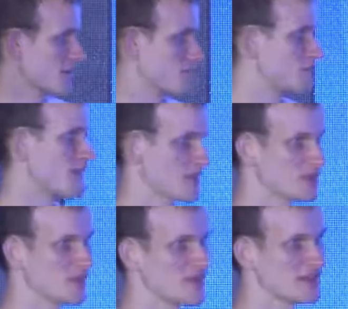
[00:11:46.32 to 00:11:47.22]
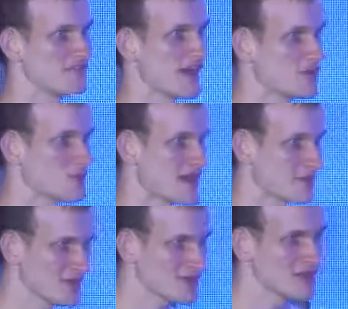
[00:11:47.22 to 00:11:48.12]
of basically a key value
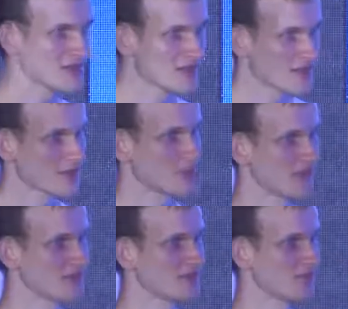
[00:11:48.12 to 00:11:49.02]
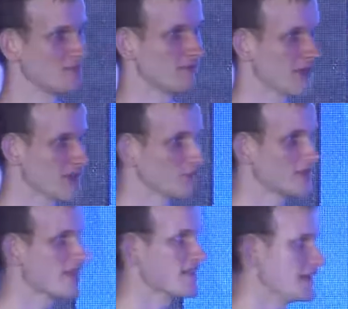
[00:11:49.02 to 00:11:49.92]
mapping. So basically the
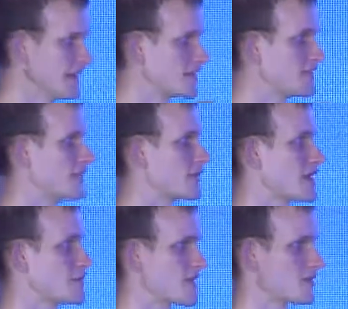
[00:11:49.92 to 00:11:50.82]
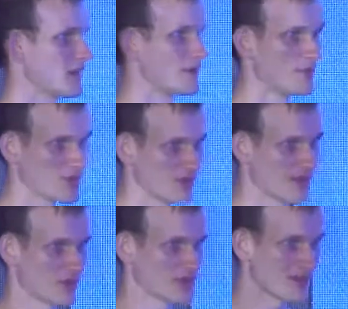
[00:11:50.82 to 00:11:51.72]
state in Ethereum is like a bunch of
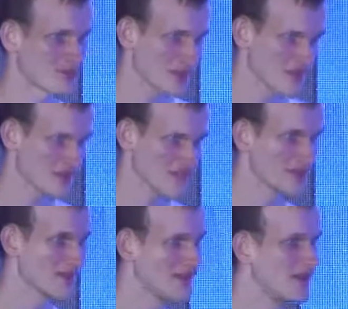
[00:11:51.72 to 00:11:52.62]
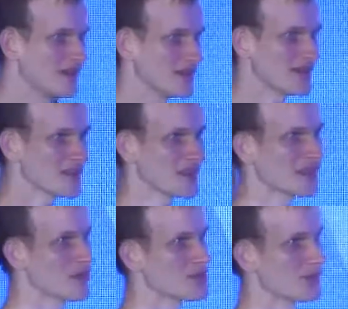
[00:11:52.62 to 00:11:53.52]
account objects. And
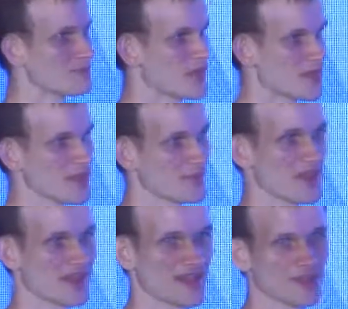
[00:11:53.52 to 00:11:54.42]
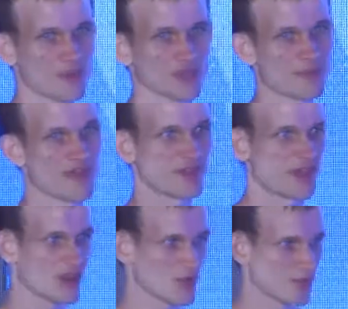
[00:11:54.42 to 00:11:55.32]
account objects, once again, two types of
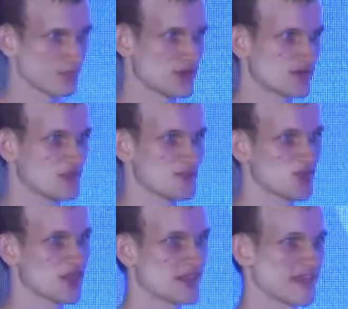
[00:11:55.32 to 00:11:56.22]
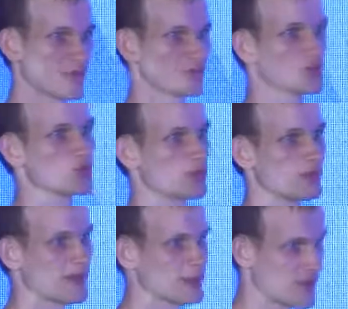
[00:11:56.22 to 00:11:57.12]
accounts. One of them is just an account controlled by
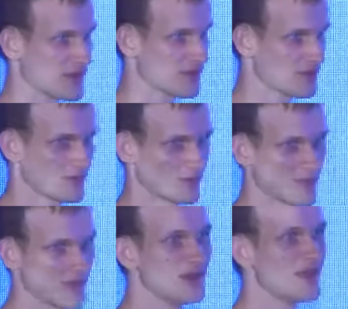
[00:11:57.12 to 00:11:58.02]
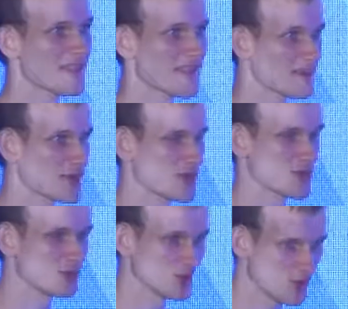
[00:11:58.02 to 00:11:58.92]
a person or some
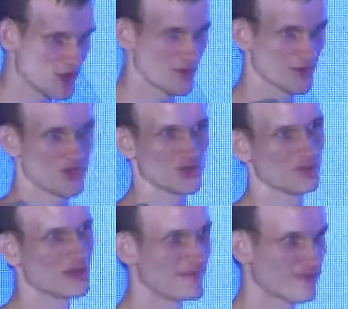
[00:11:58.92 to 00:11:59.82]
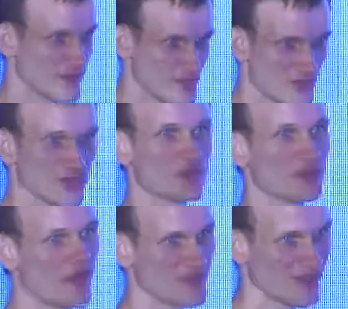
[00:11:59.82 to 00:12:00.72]
external user, controlled by a fridge, controlled
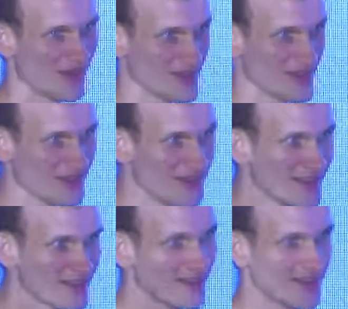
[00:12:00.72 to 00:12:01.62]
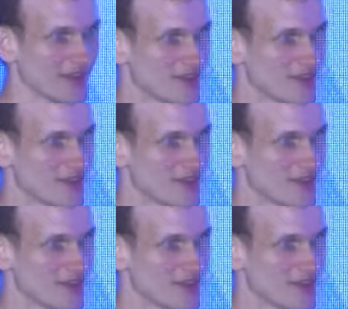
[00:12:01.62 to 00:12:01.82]
by a dog. The